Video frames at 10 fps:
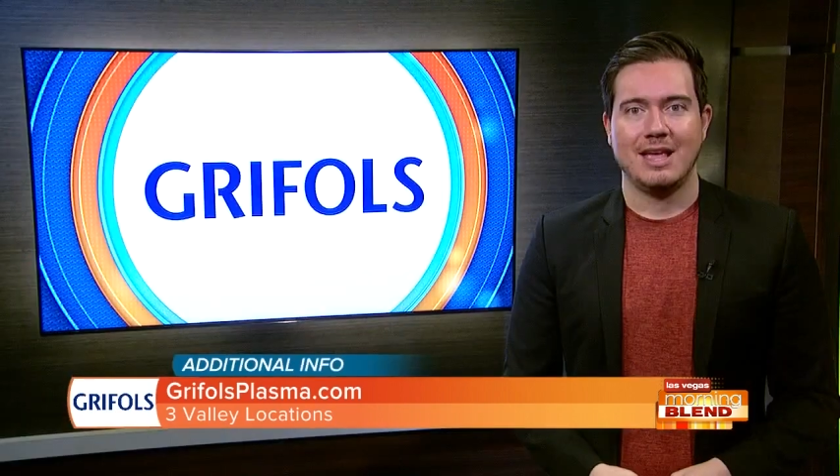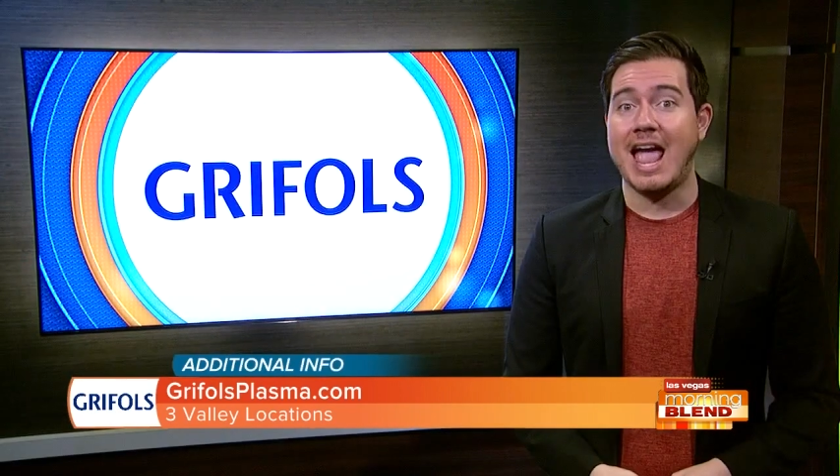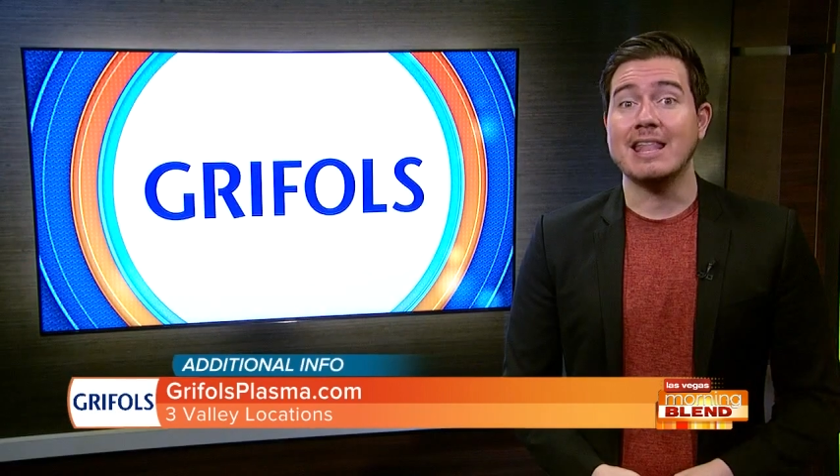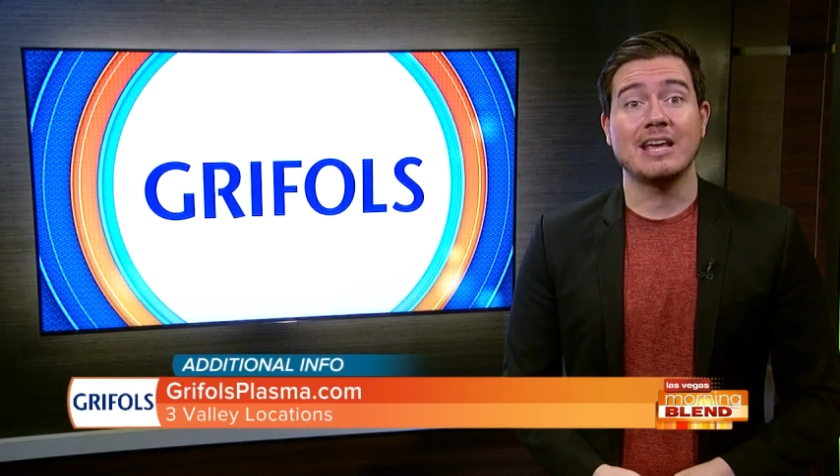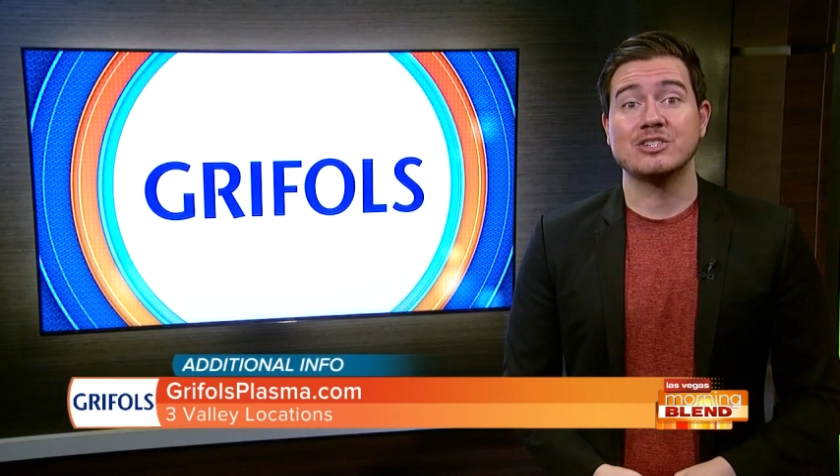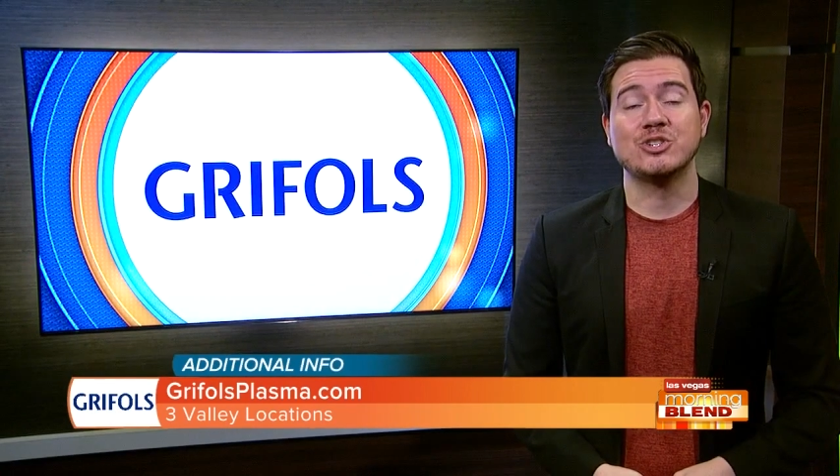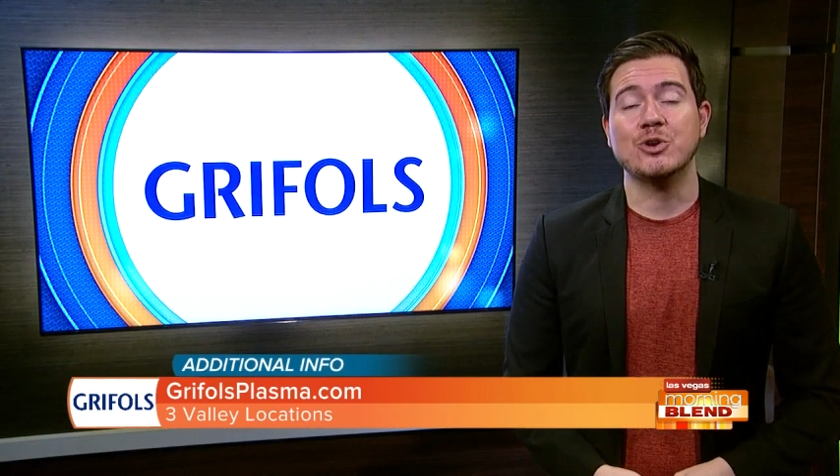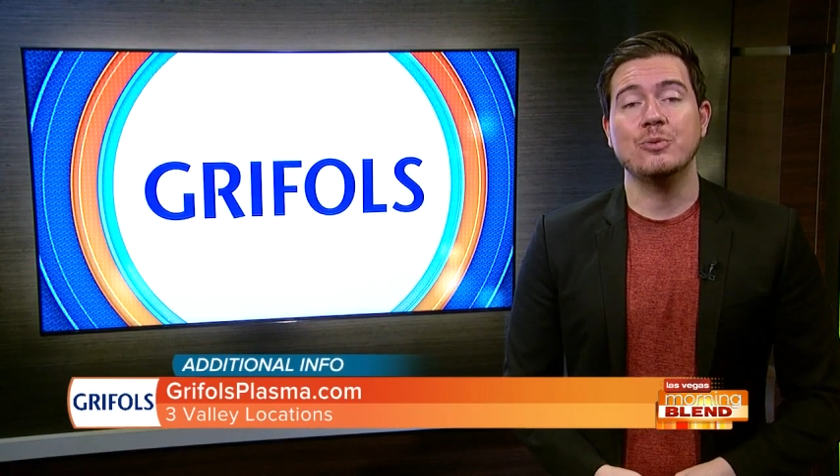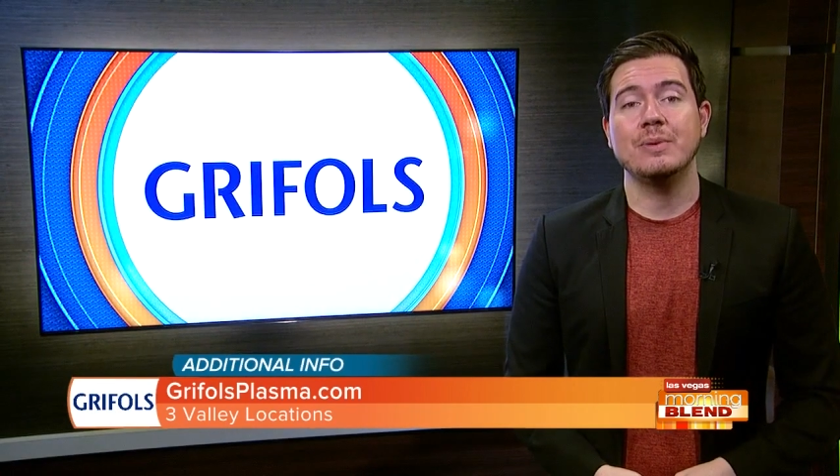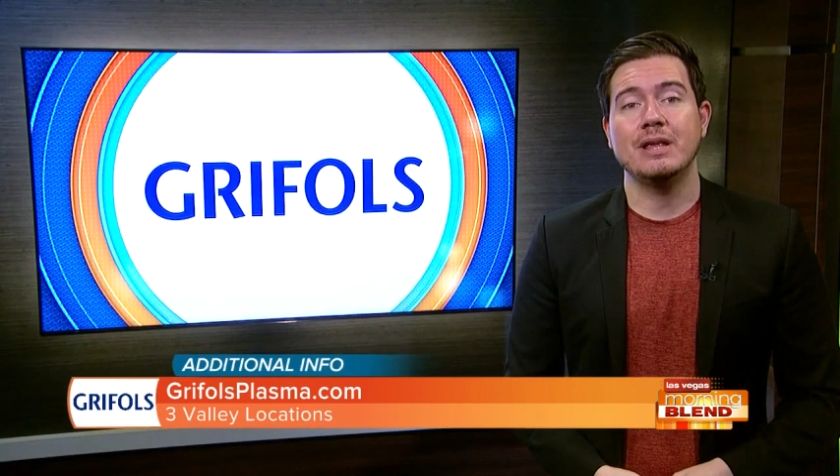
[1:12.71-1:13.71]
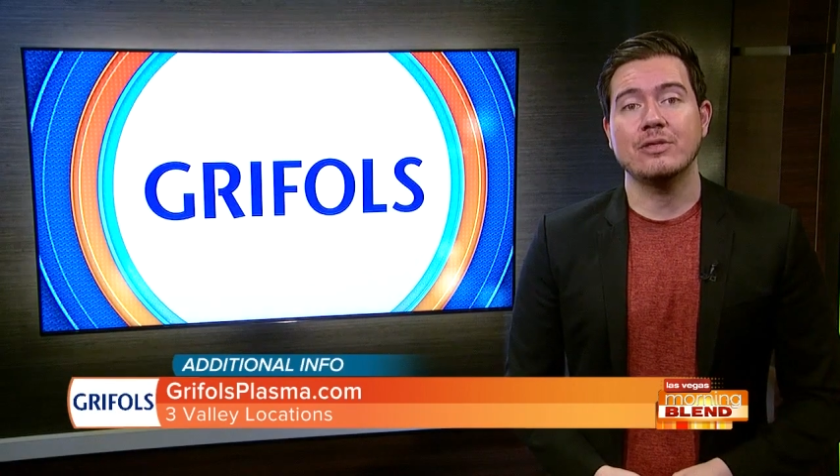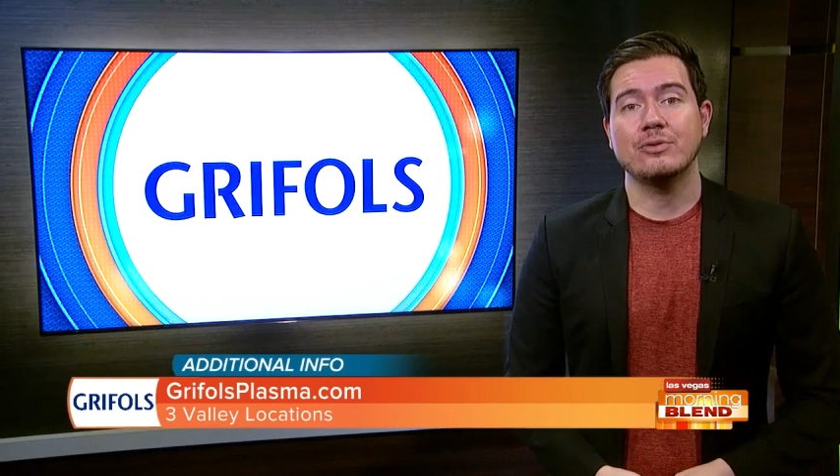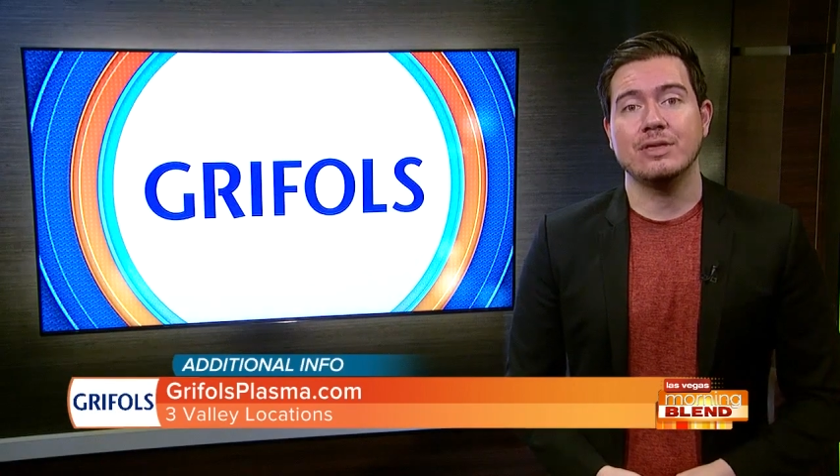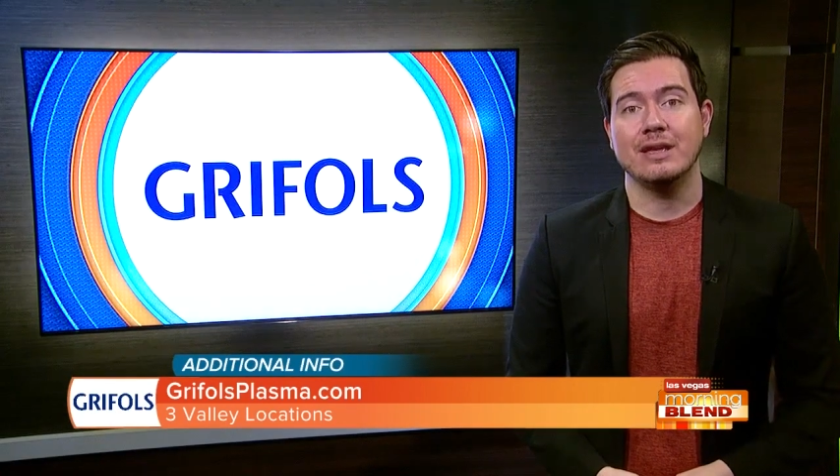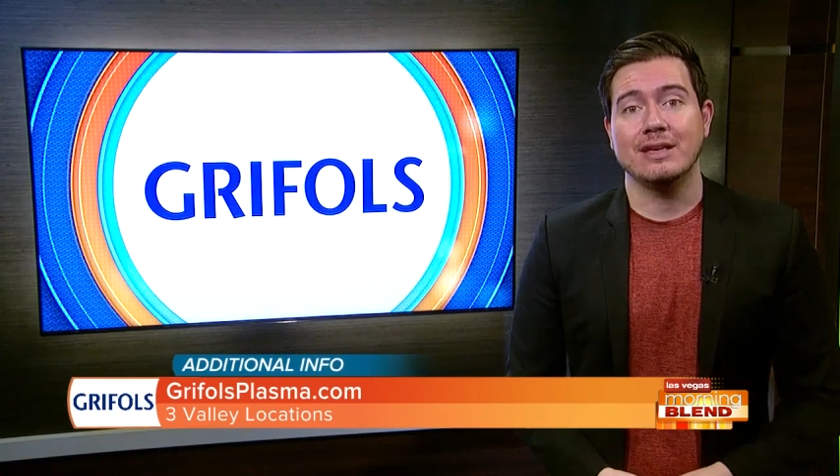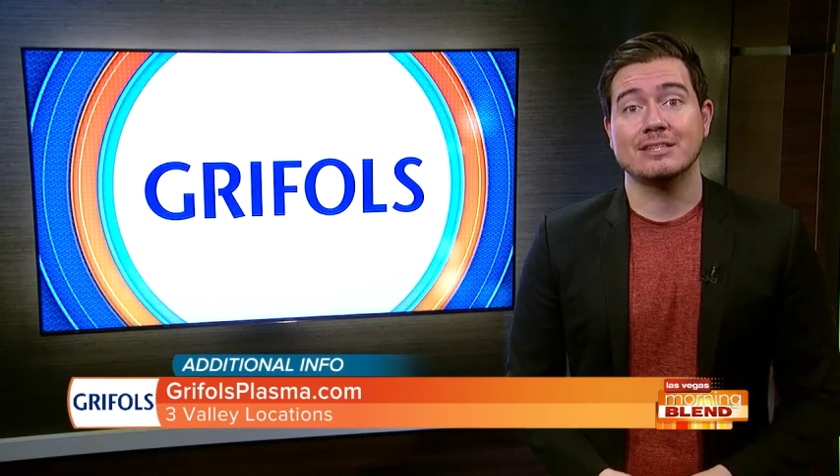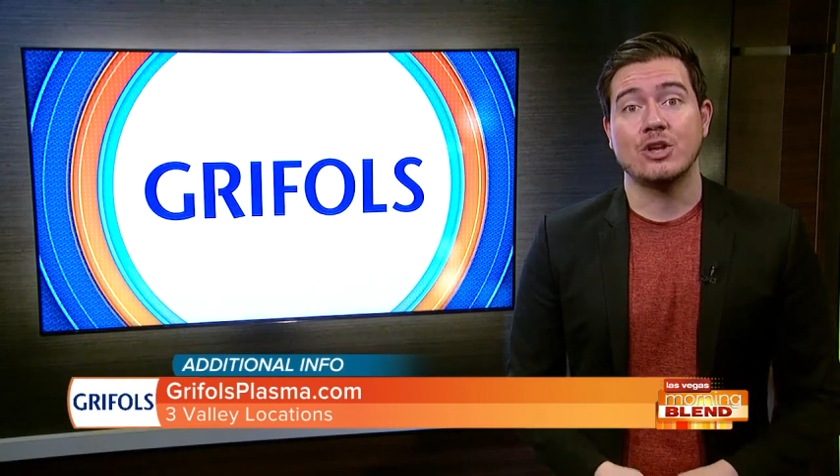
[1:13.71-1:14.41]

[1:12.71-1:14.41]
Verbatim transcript: And like so many other things,